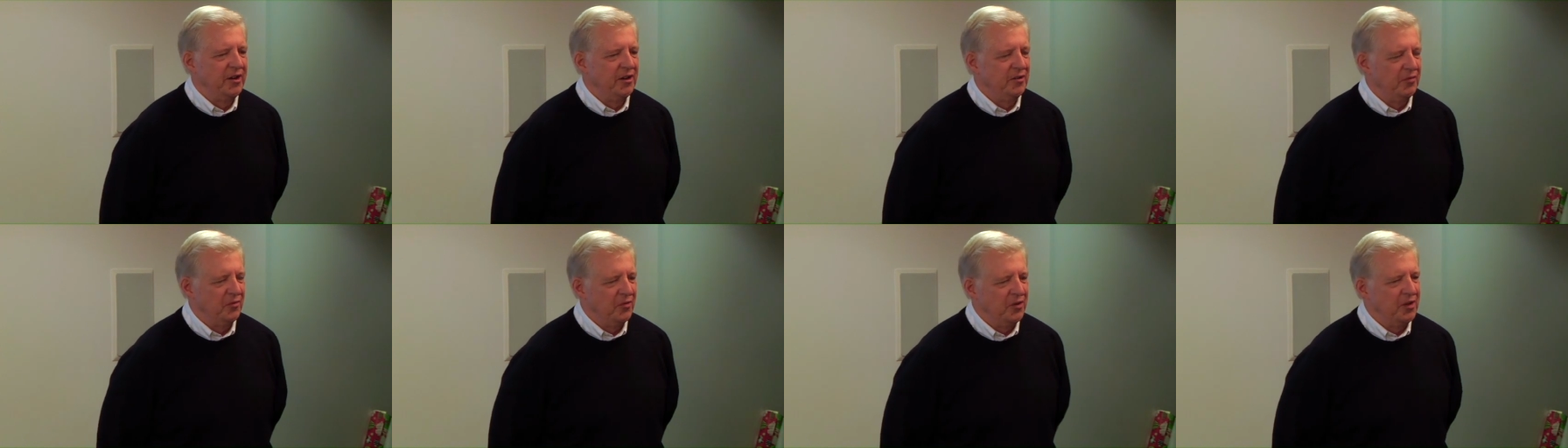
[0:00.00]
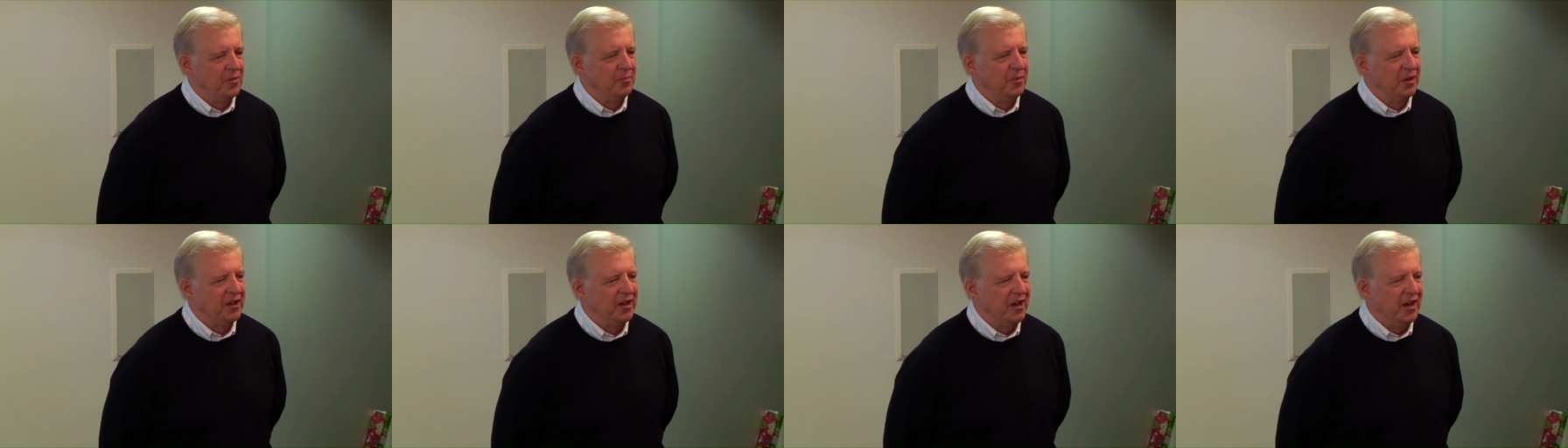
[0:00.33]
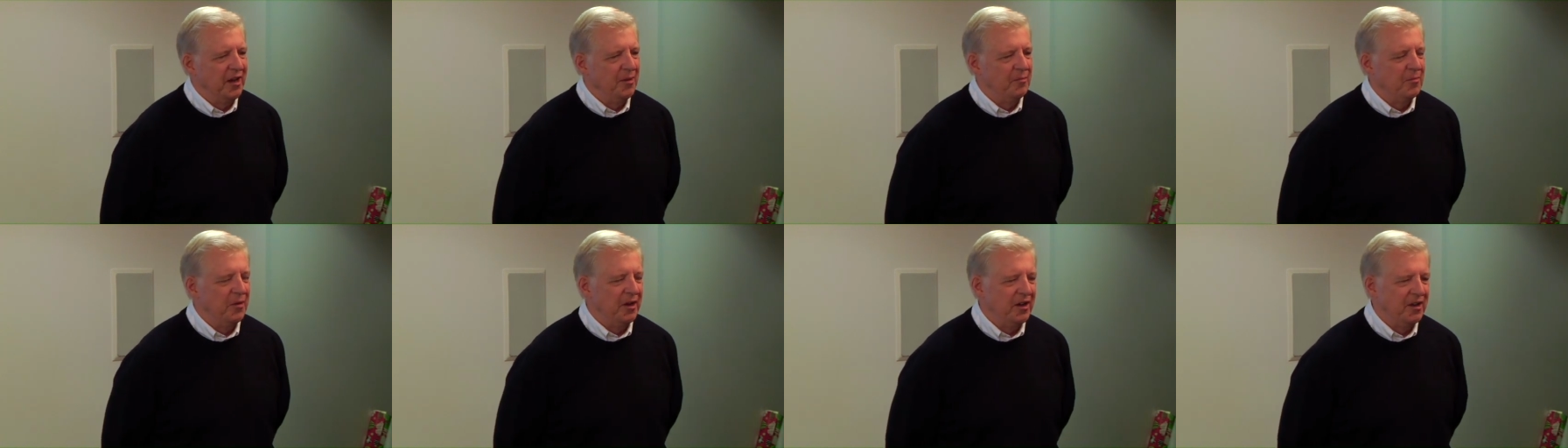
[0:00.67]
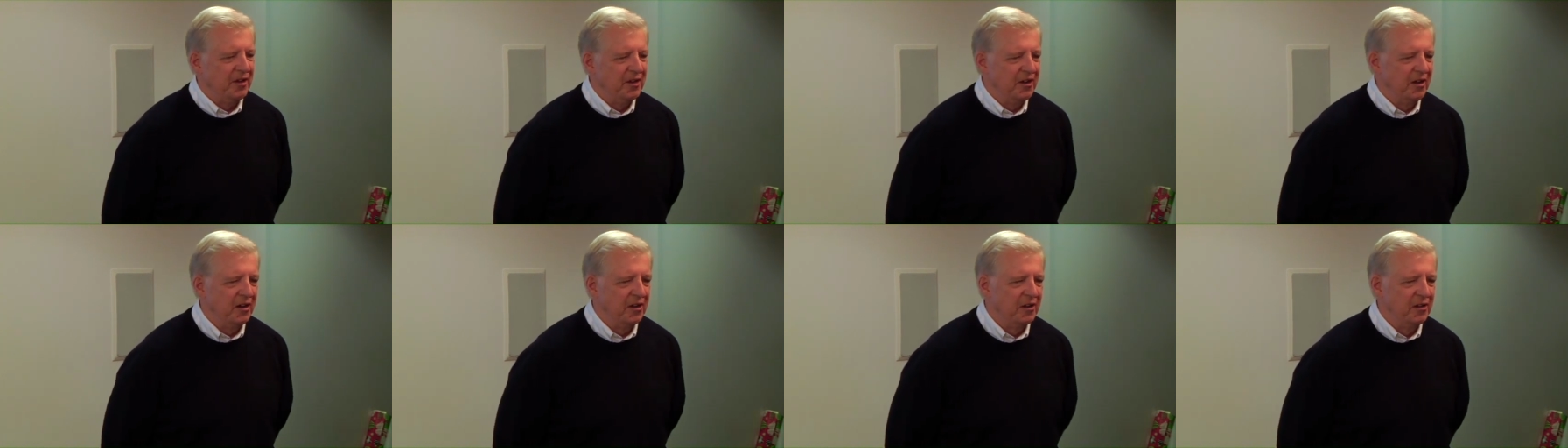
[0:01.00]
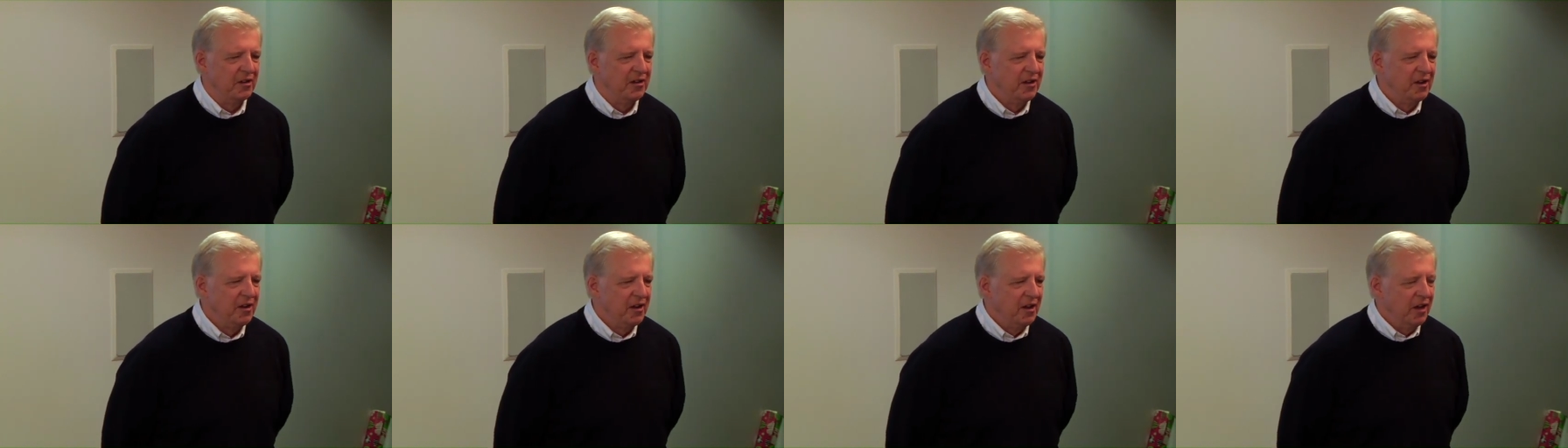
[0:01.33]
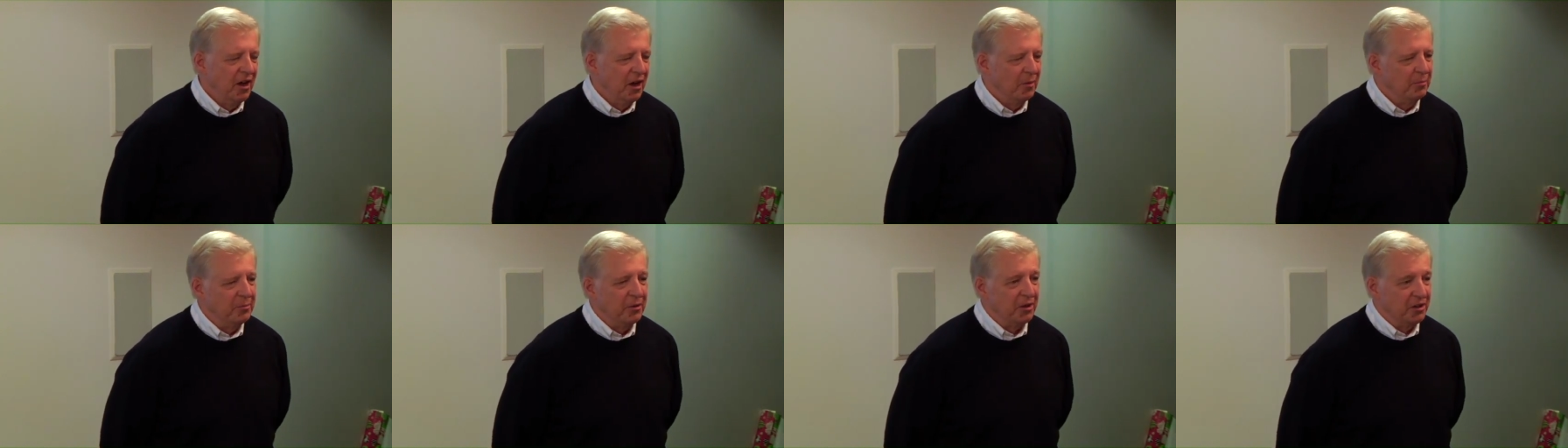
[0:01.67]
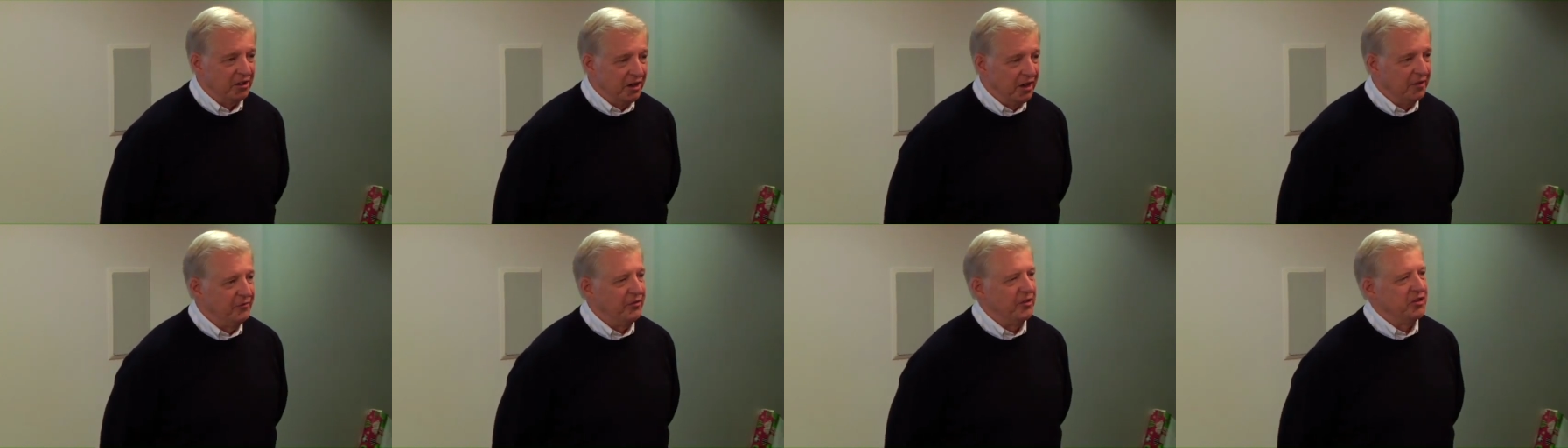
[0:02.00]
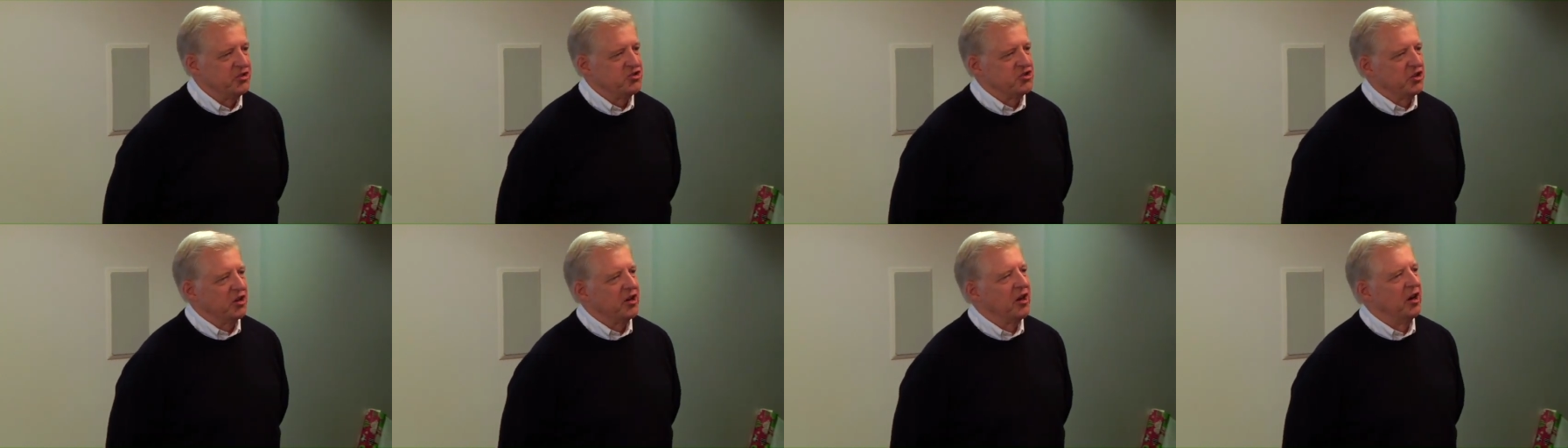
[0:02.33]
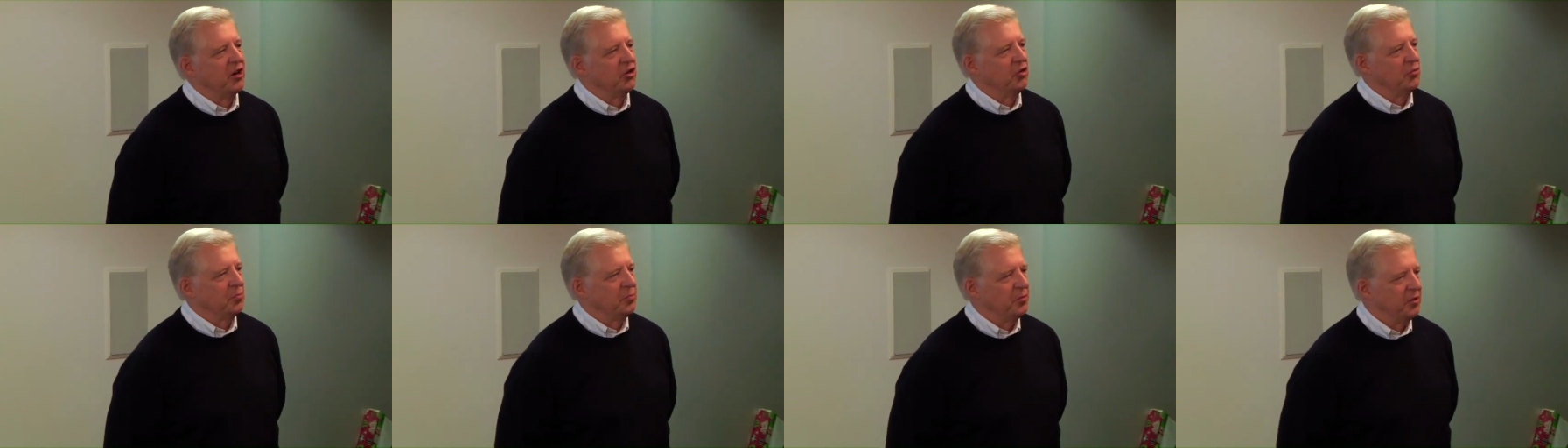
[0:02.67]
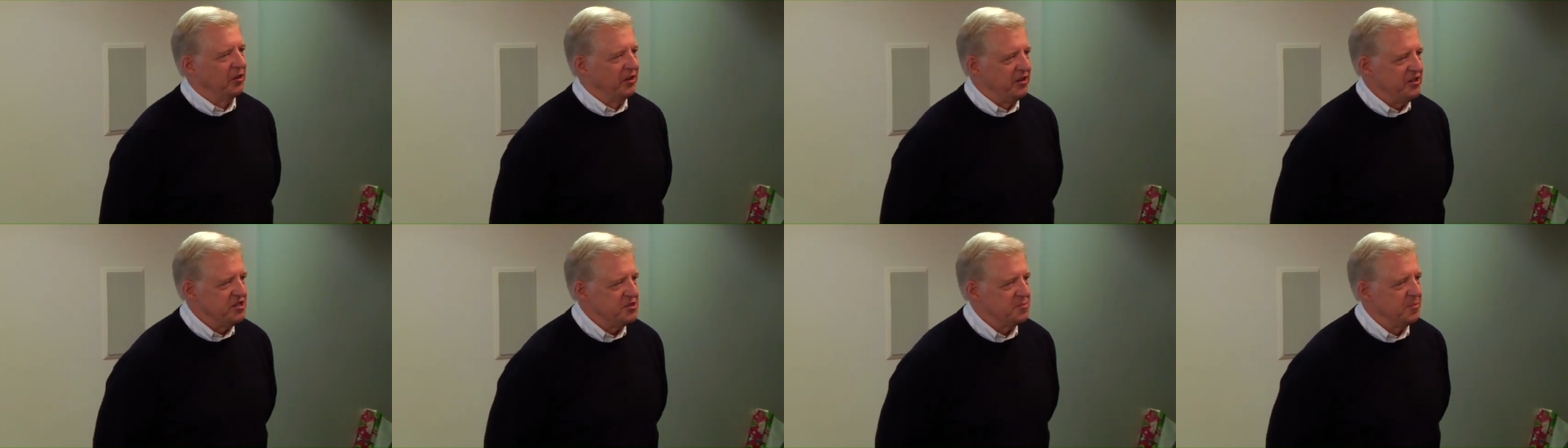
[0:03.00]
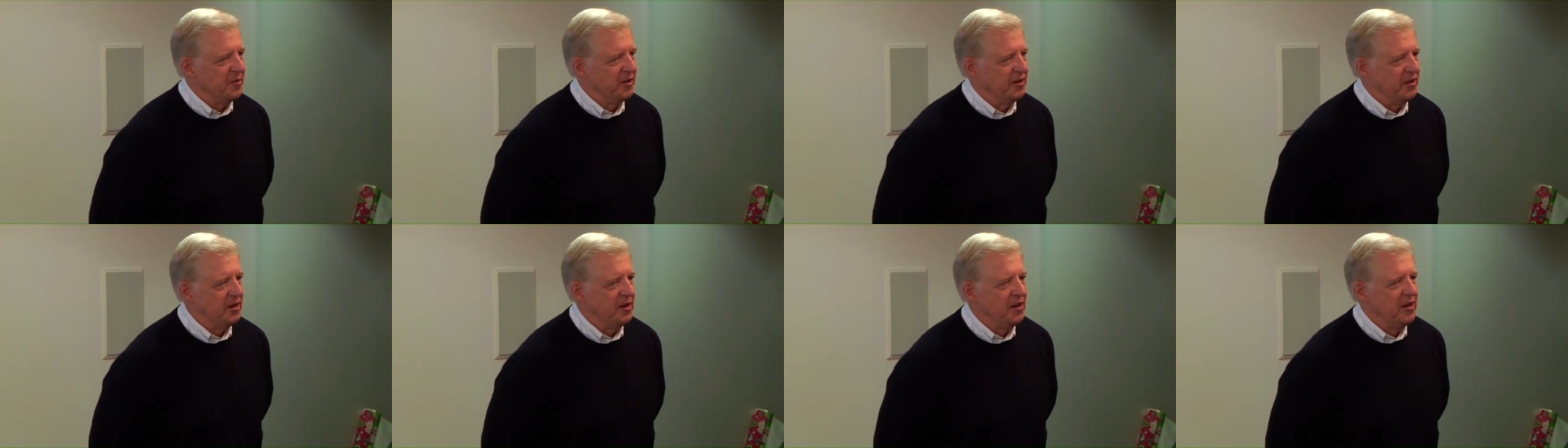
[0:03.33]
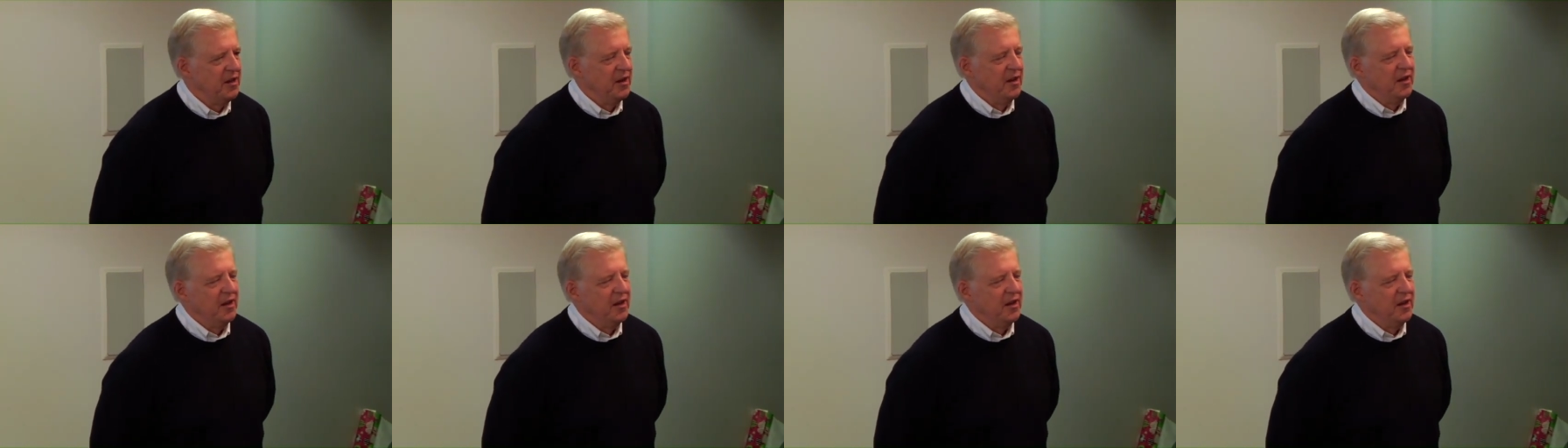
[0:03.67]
He he became a uh, a beloved Chicago policeman.